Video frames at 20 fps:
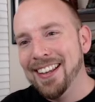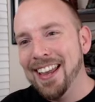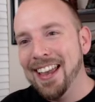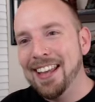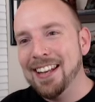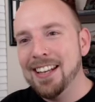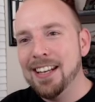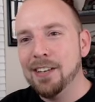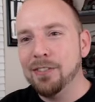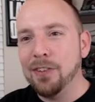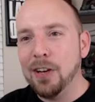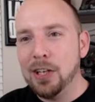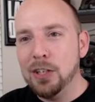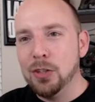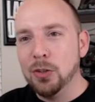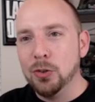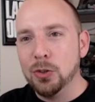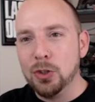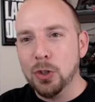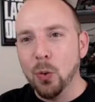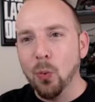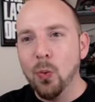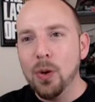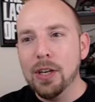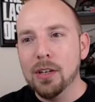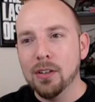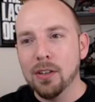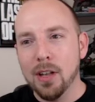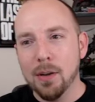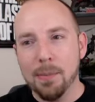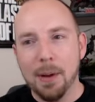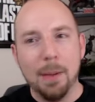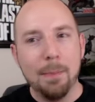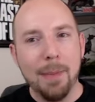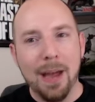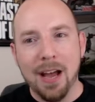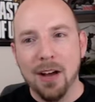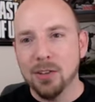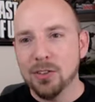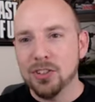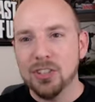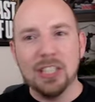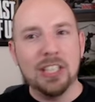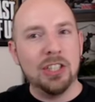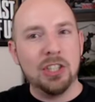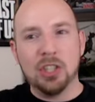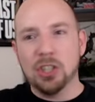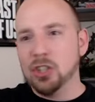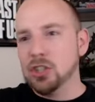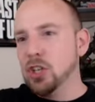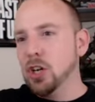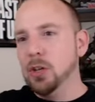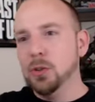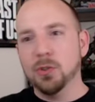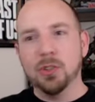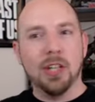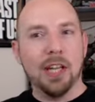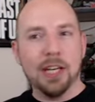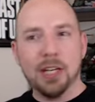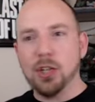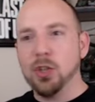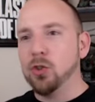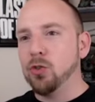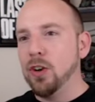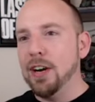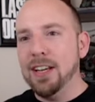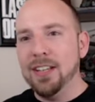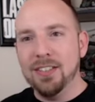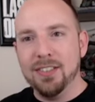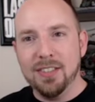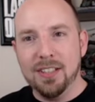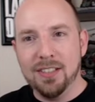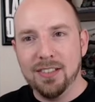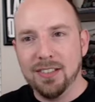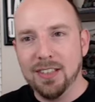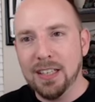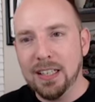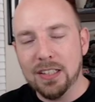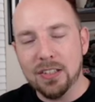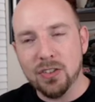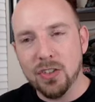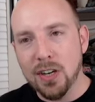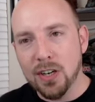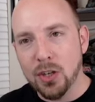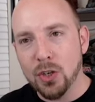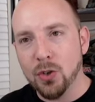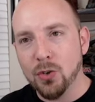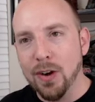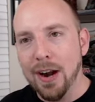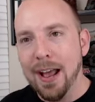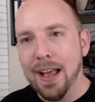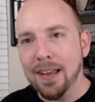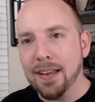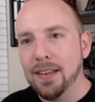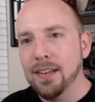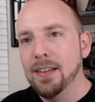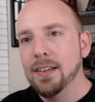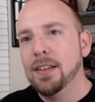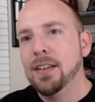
And then if I use the wheel on my mouse, it just goes like crazy. It's like it's on crack.